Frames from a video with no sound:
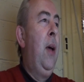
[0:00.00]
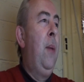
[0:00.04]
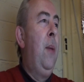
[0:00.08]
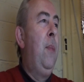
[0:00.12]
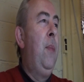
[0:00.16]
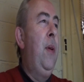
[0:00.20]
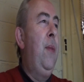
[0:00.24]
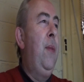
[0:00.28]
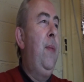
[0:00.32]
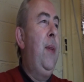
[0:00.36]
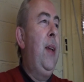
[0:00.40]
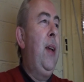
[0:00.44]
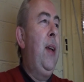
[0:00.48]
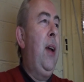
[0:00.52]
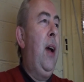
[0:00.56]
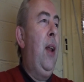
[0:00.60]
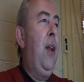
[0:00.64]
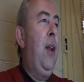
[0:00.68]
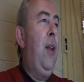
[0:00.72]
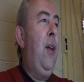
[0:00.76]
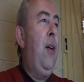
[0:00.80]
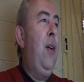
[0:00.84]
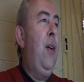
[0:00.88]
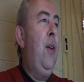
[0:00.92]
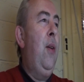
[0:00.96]
Moving
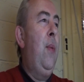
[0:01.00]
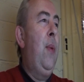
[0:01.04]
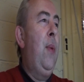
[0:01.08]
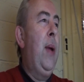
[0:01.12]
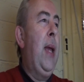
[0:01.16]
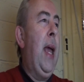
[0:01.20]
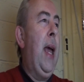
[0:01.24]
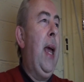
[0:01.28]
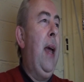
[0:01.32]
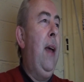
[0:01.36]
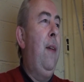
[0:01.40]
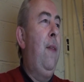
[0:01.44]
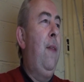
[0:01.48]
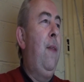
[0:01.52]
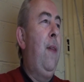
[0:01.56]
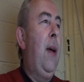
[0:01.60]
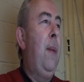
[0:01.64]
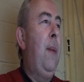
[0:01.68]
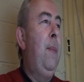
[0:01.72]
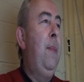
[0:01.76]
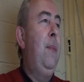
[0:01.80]
along, we have